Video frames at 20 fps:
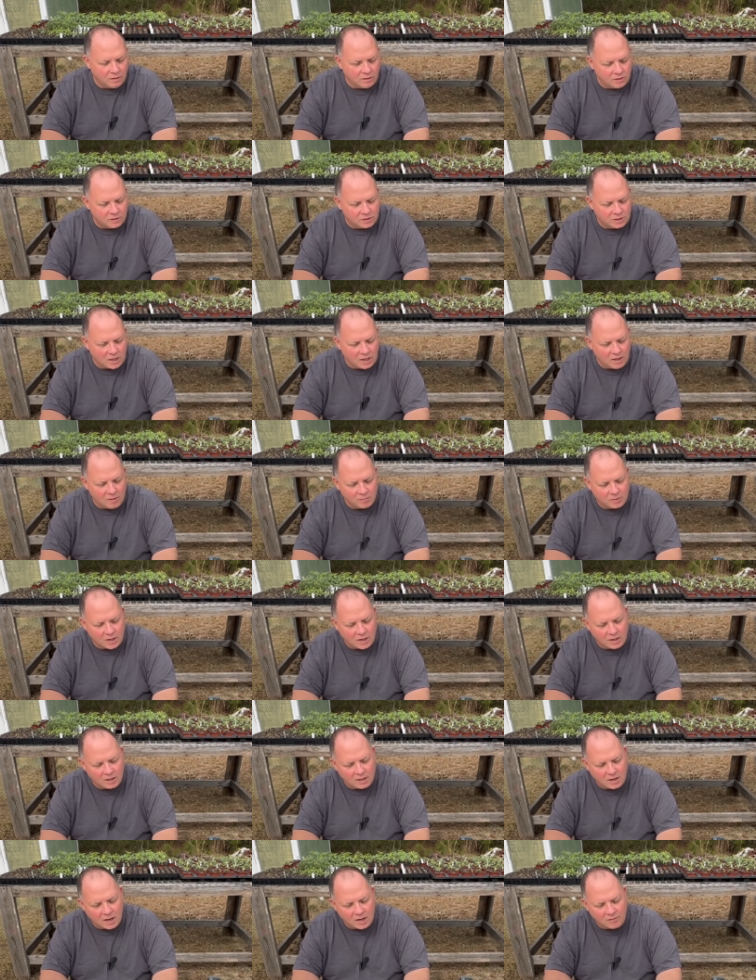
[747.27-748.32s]
the same
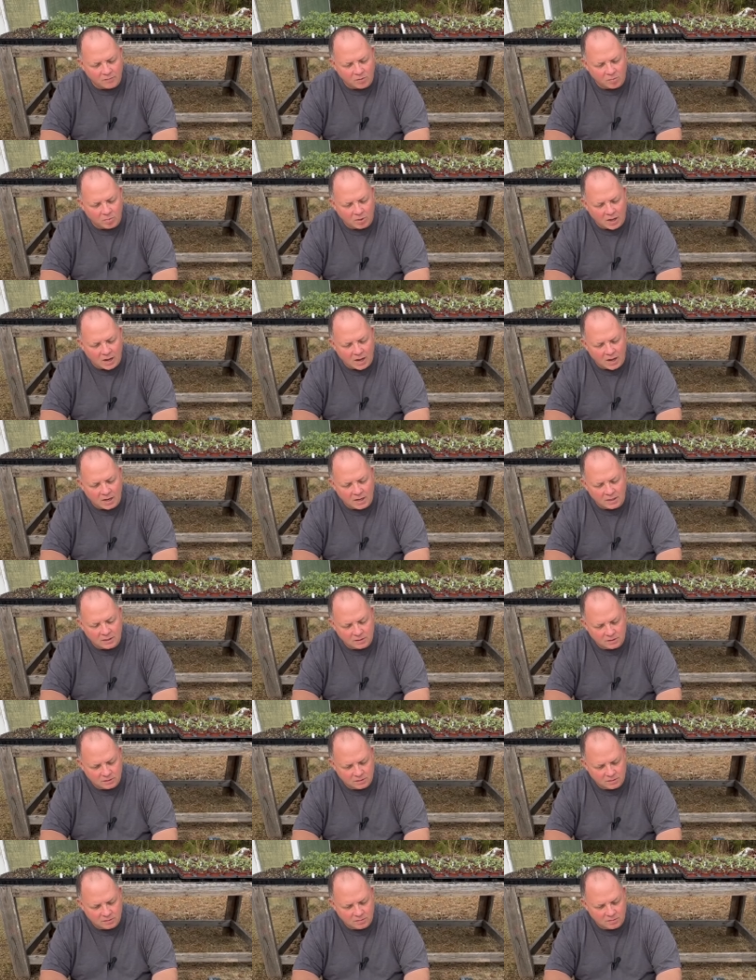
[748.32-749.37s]
thing kind of
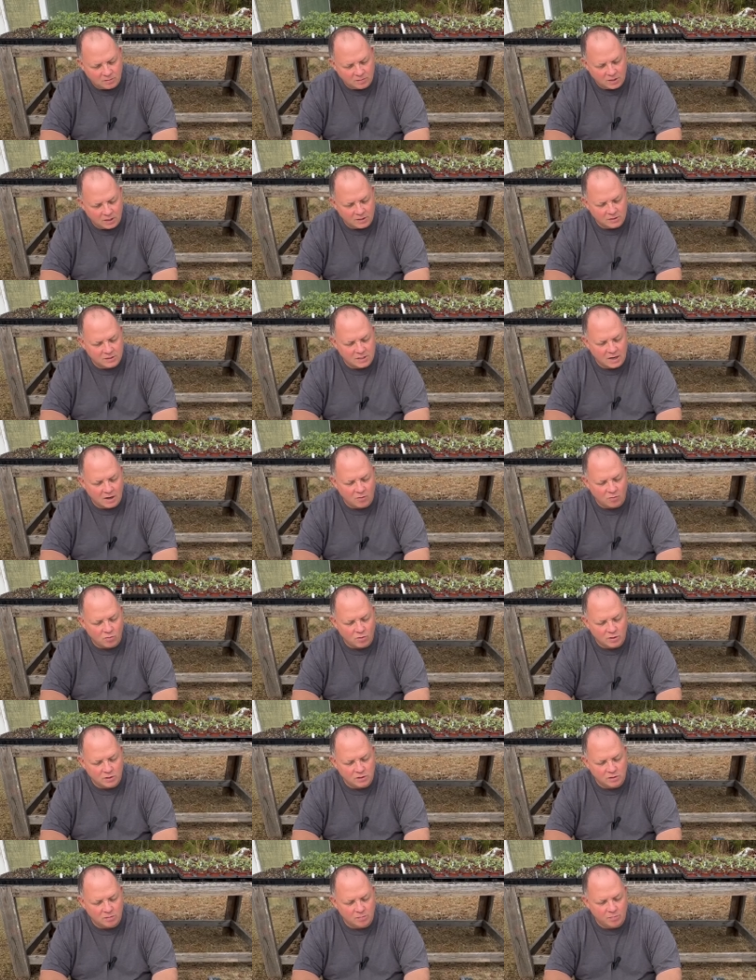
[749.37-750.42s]
applies. There's that
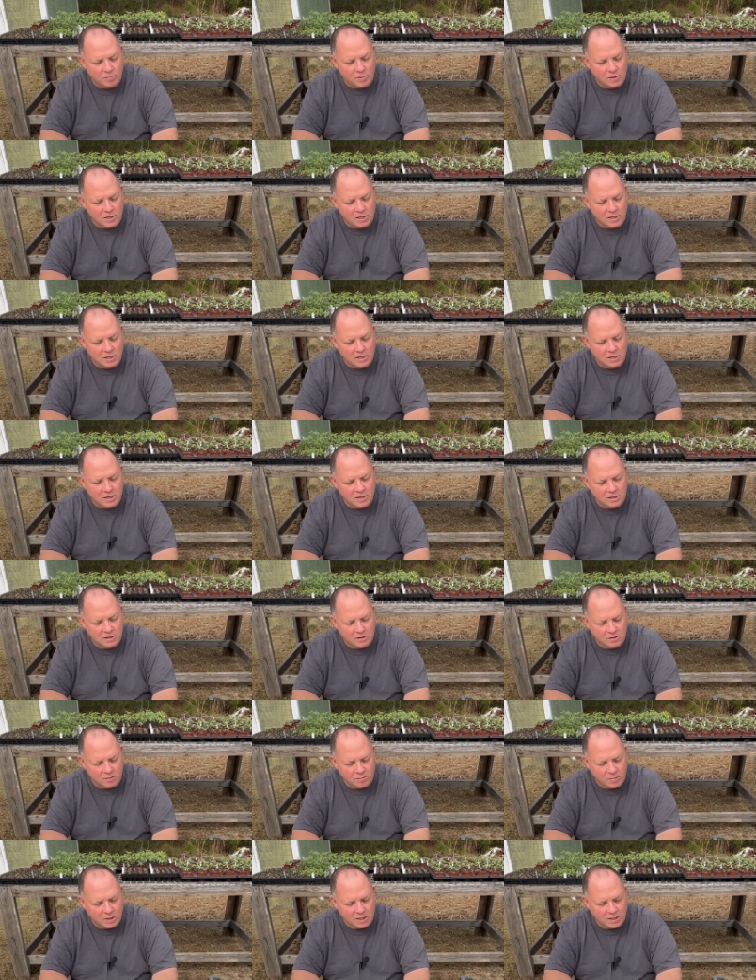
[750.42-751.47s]
one
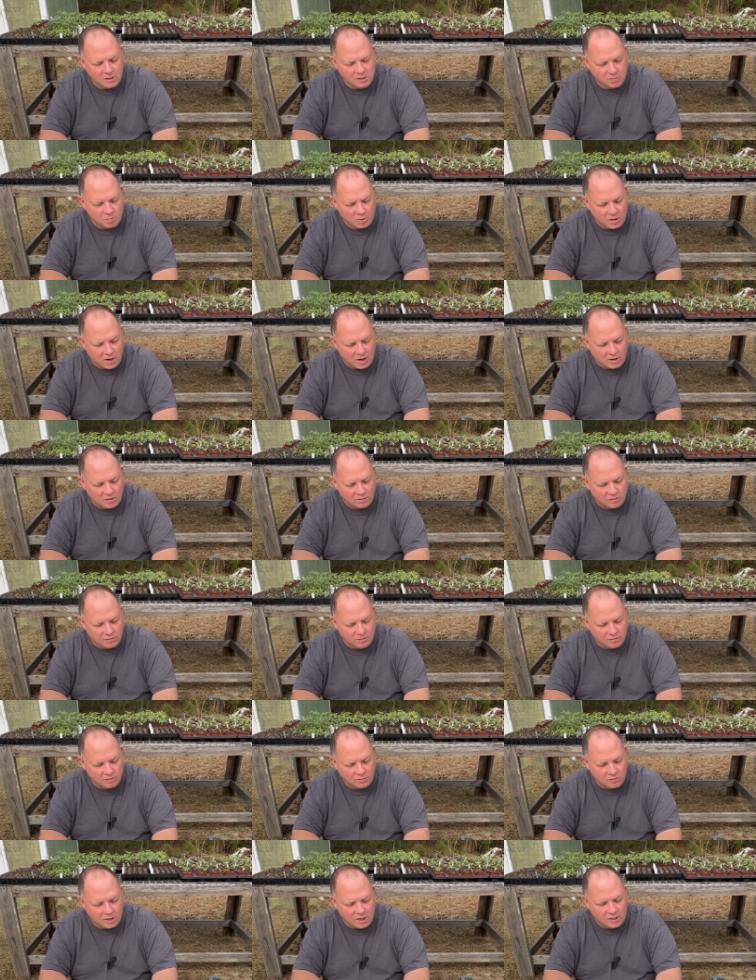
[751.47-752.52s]
little bitty sprout
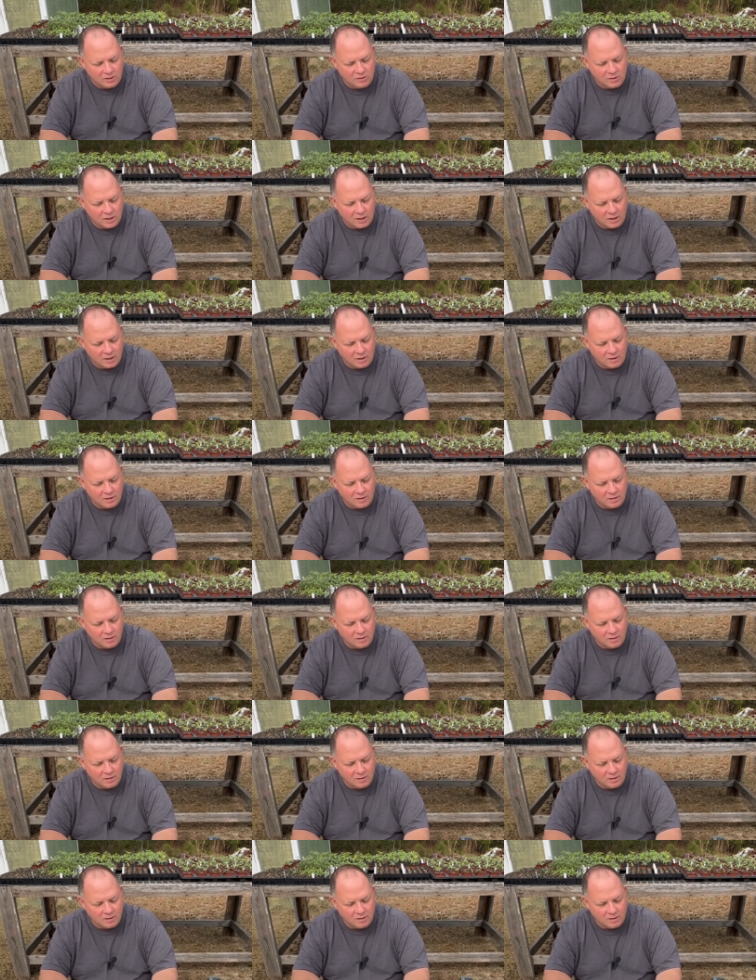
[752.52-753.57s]
right there.
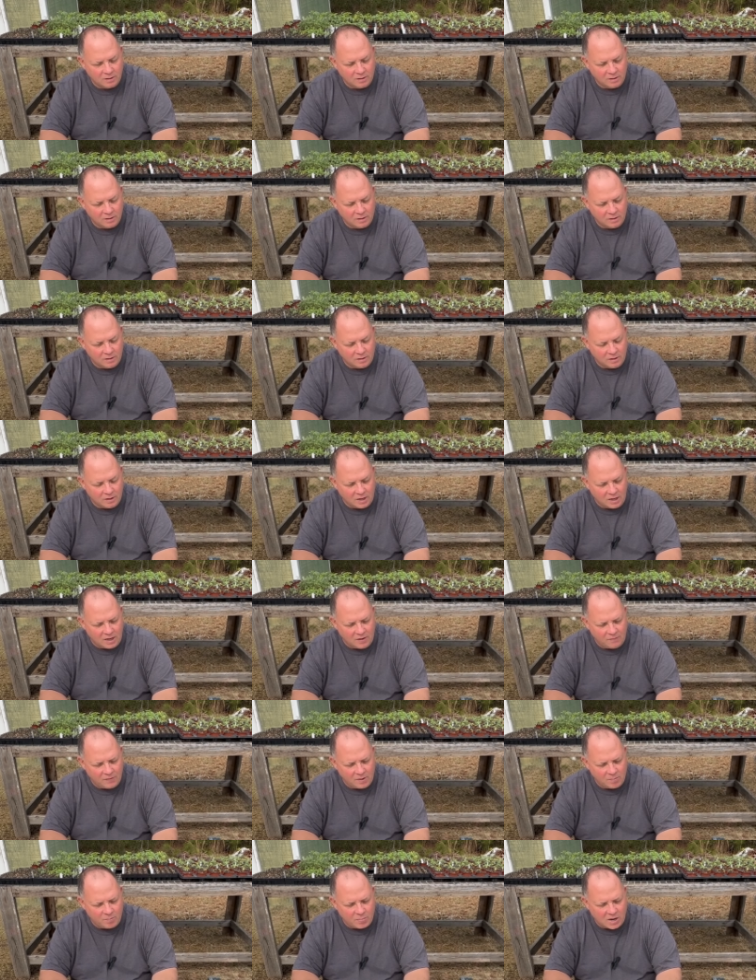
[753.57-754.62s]
And
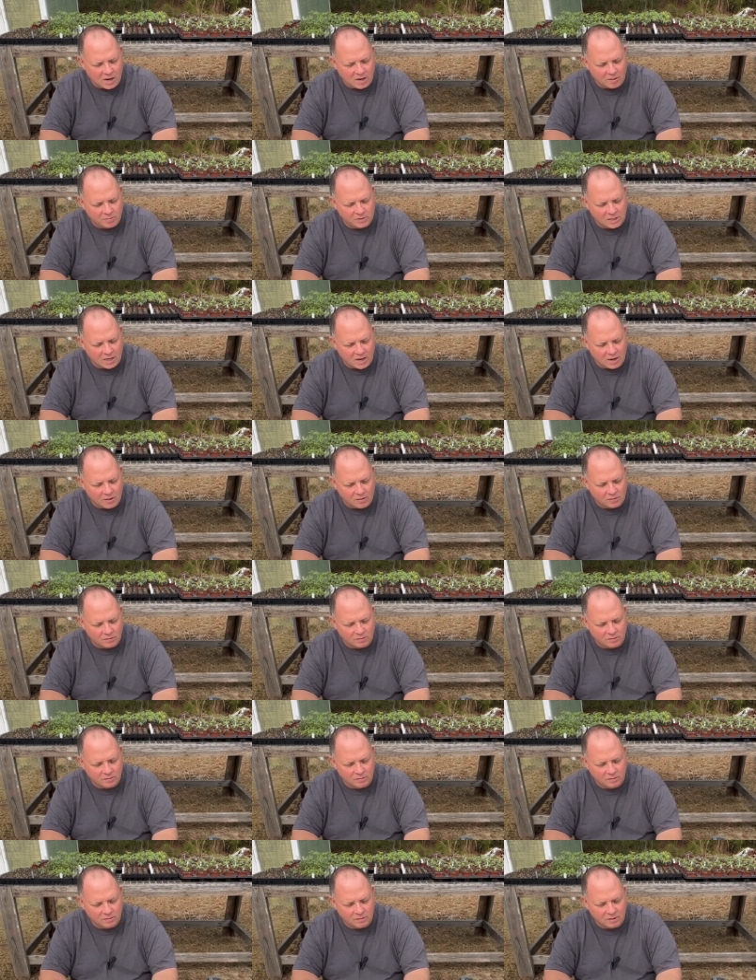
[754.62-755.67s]
if it pops out,
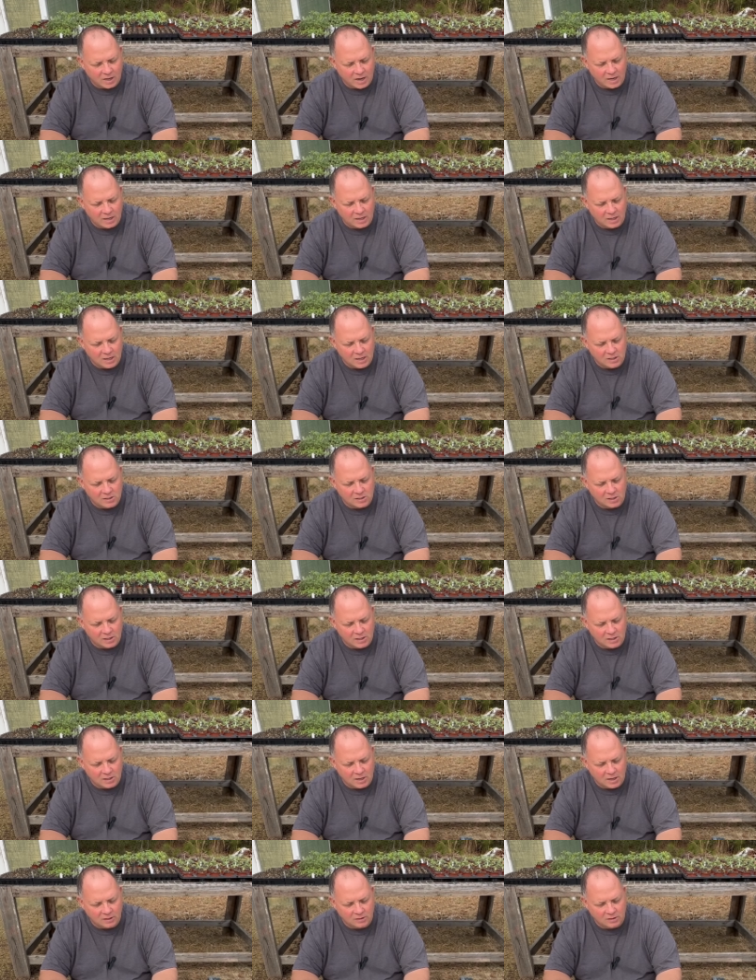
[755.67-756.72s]
I could easily
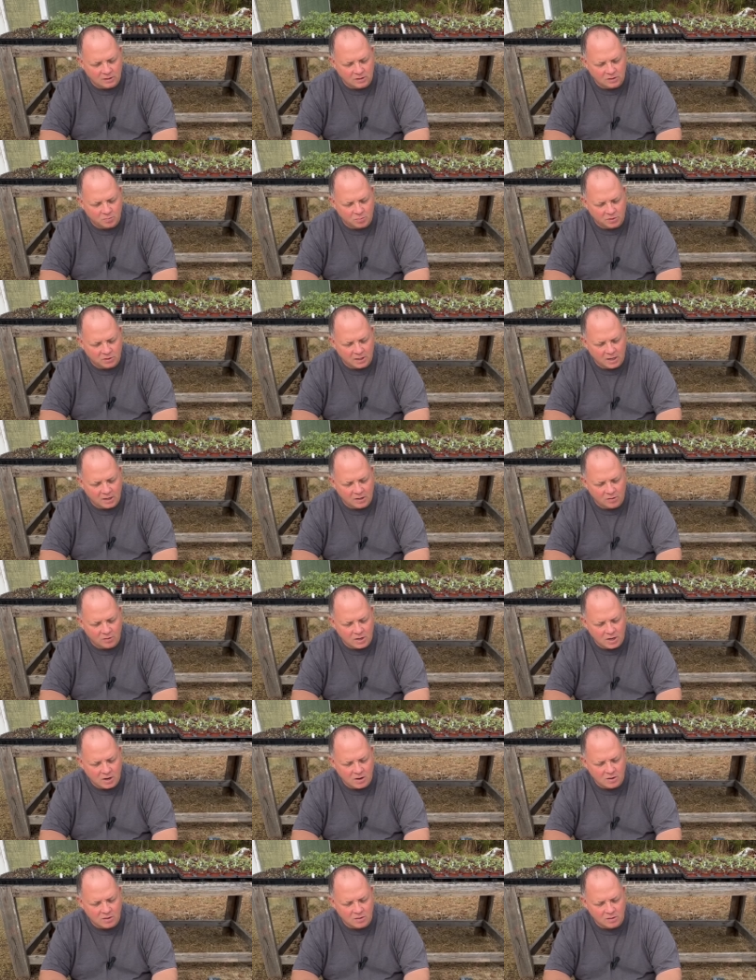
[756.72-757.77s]
cut this potato
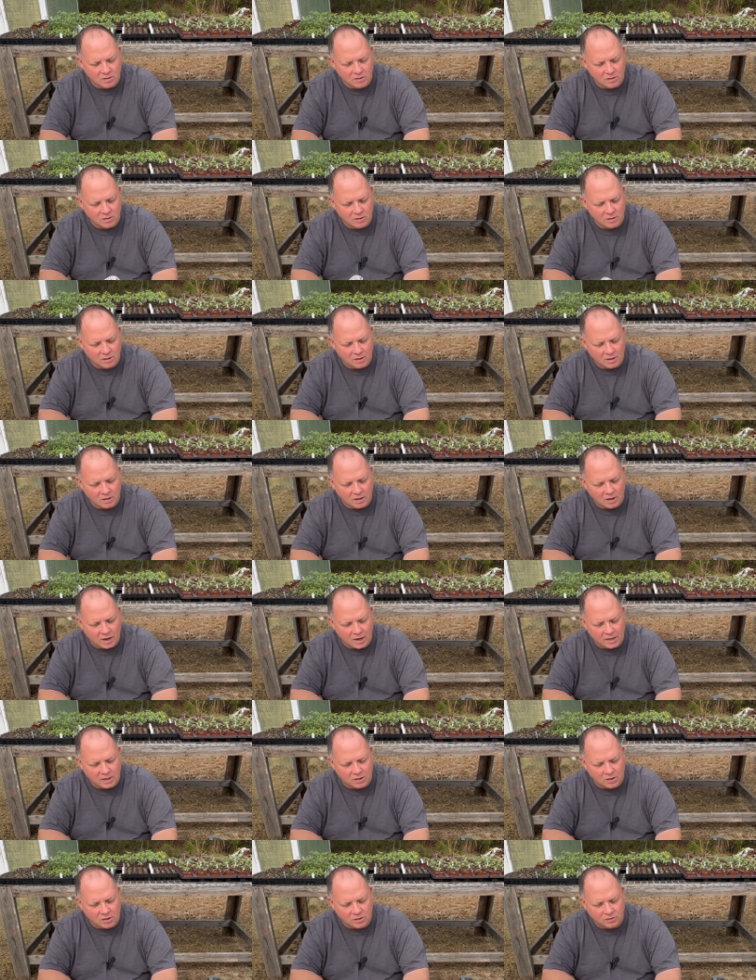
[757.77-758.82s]
here. I
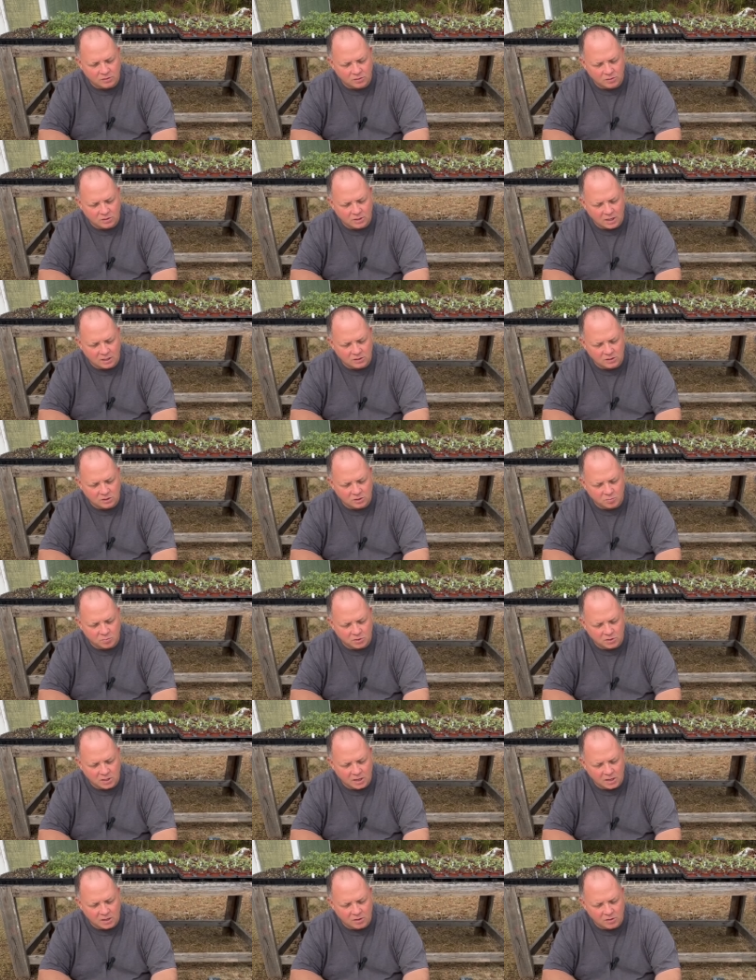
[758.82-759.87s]
could also cut this
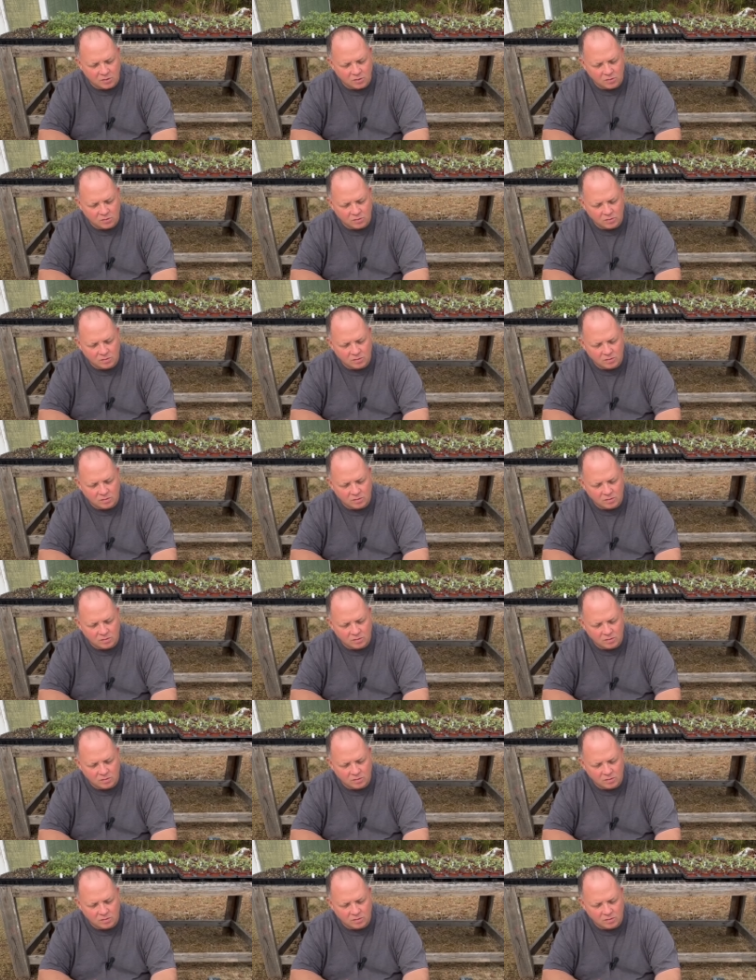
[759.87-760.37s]
potato